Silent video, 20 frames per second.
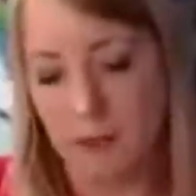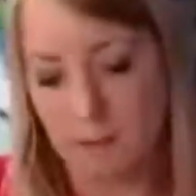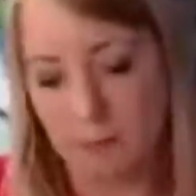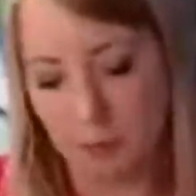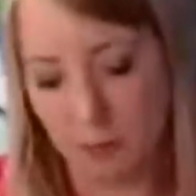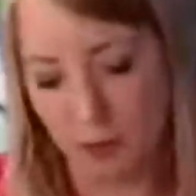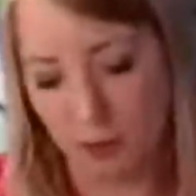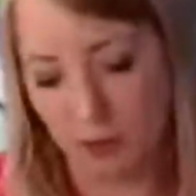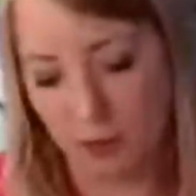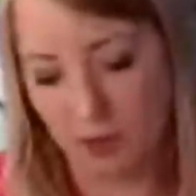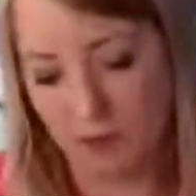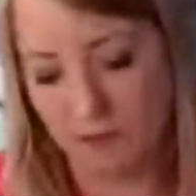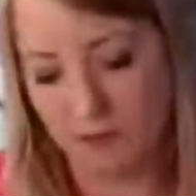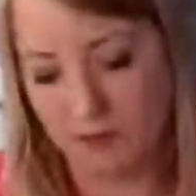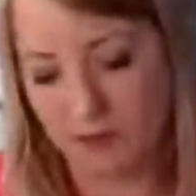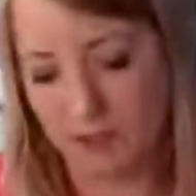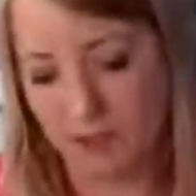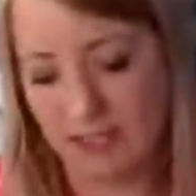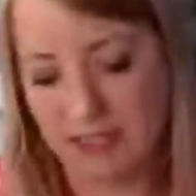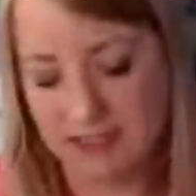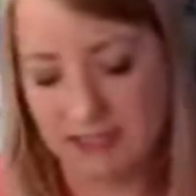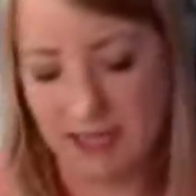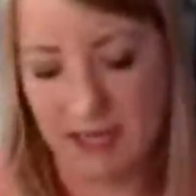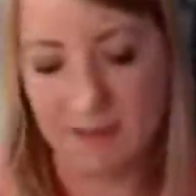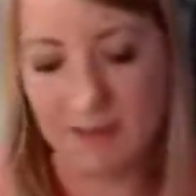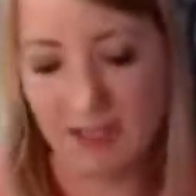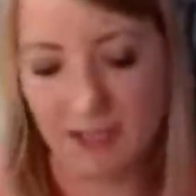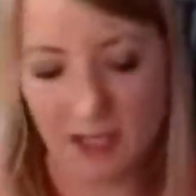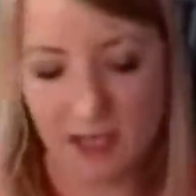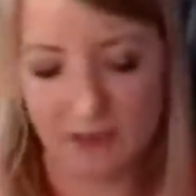So let's say I
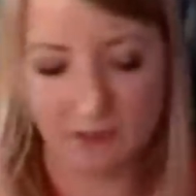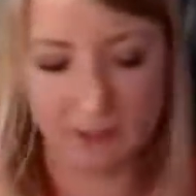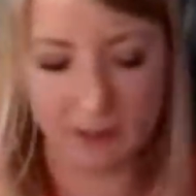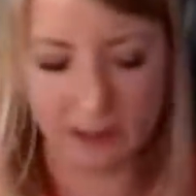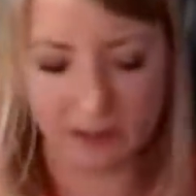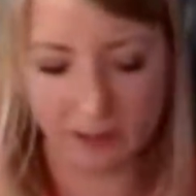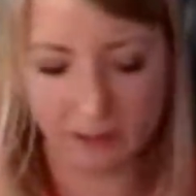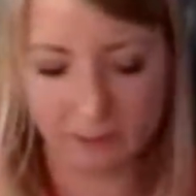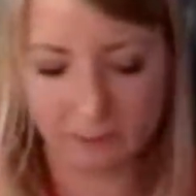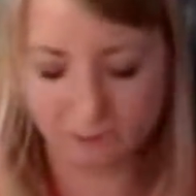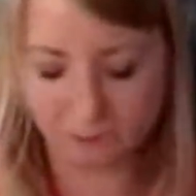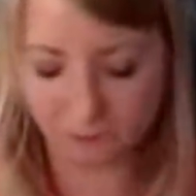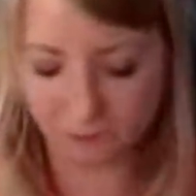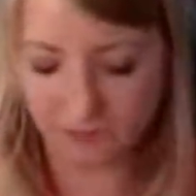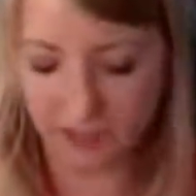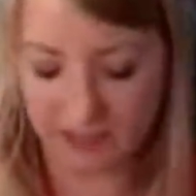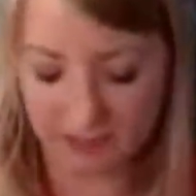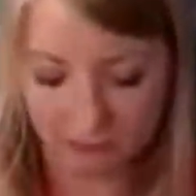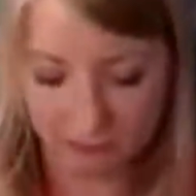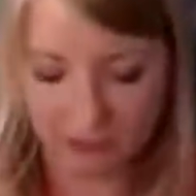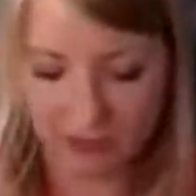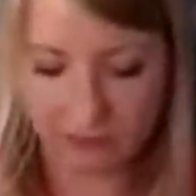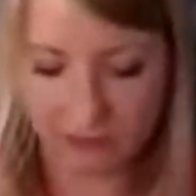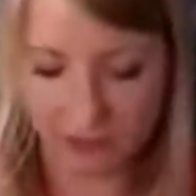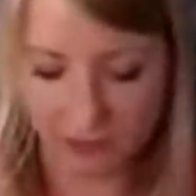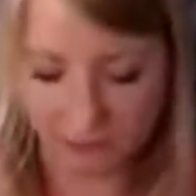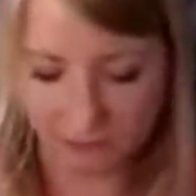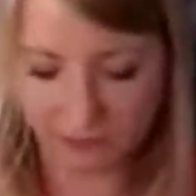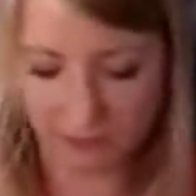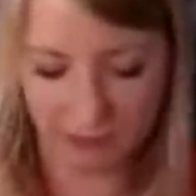made $500,000 in
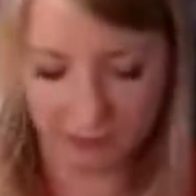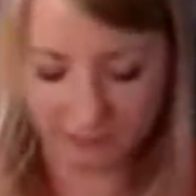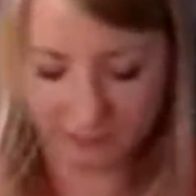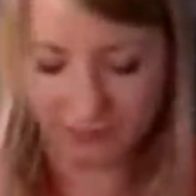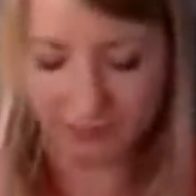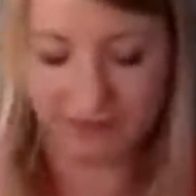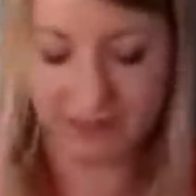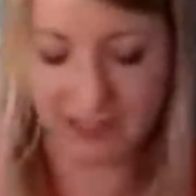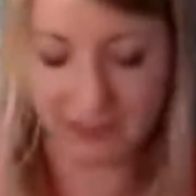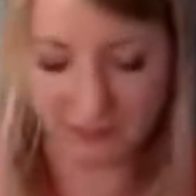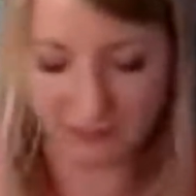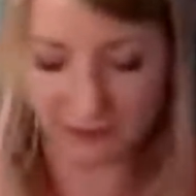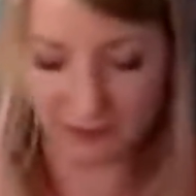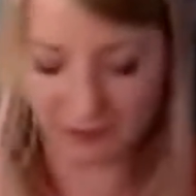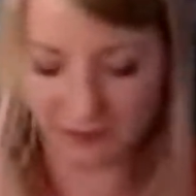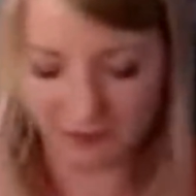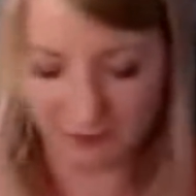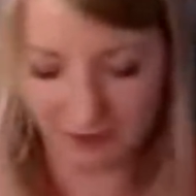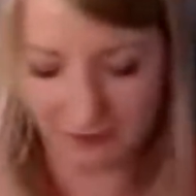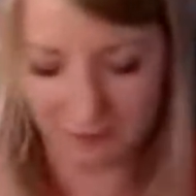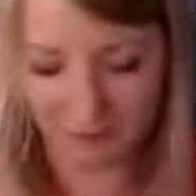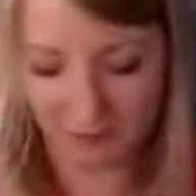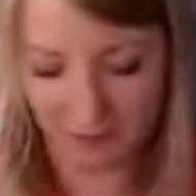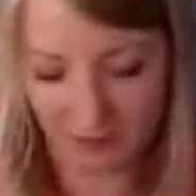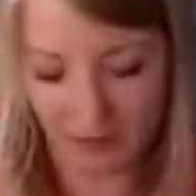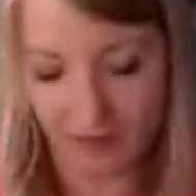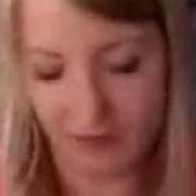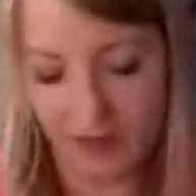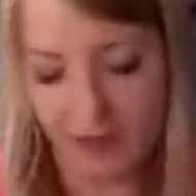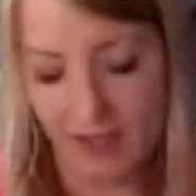revenue, sales orders, not even revenue.